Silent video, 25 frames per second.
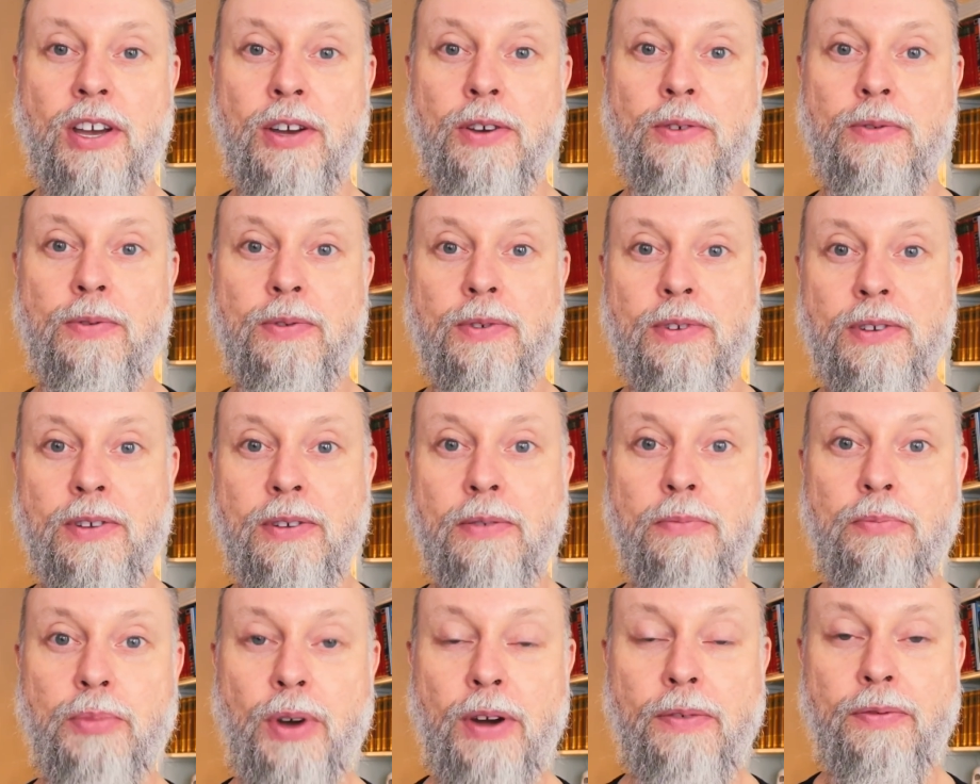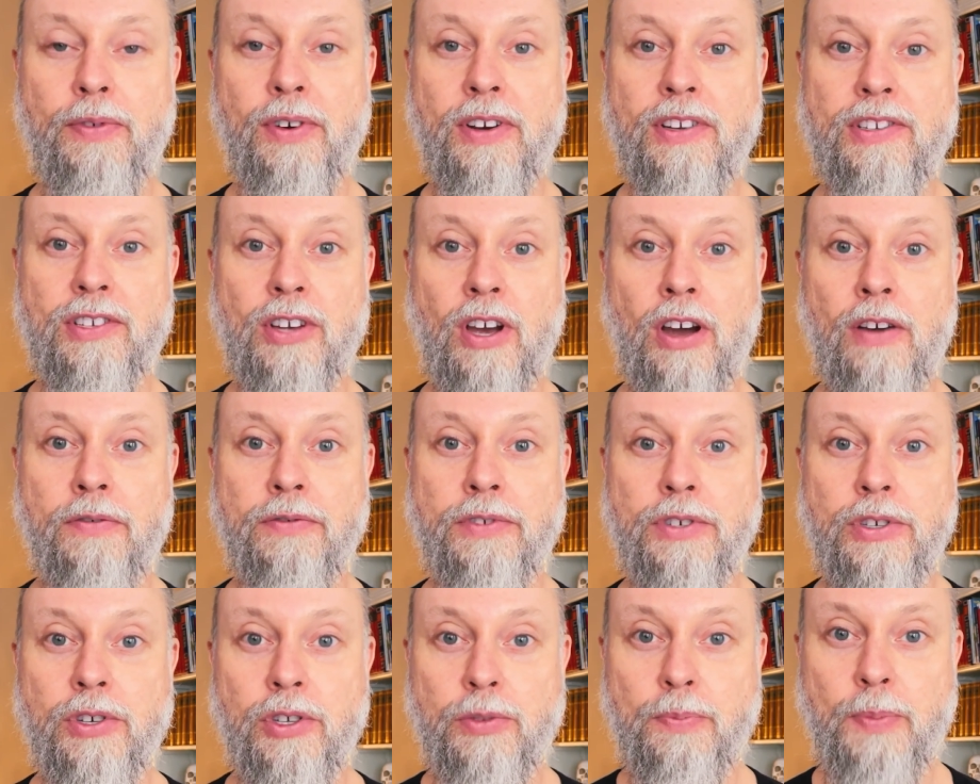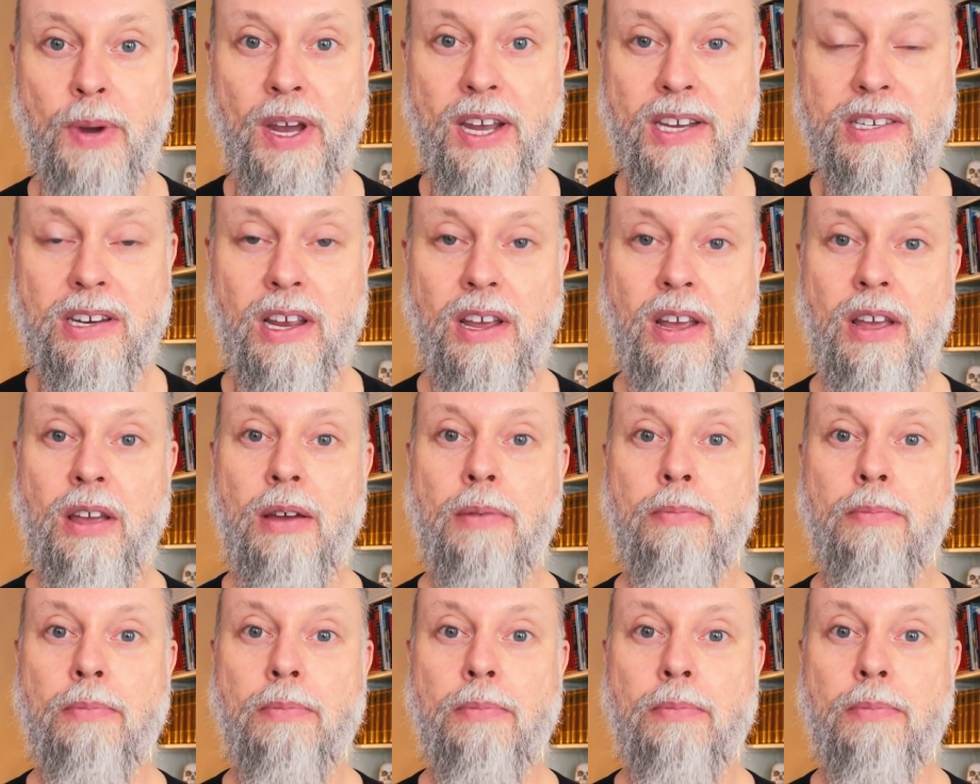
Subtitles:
own preference of toothpaste.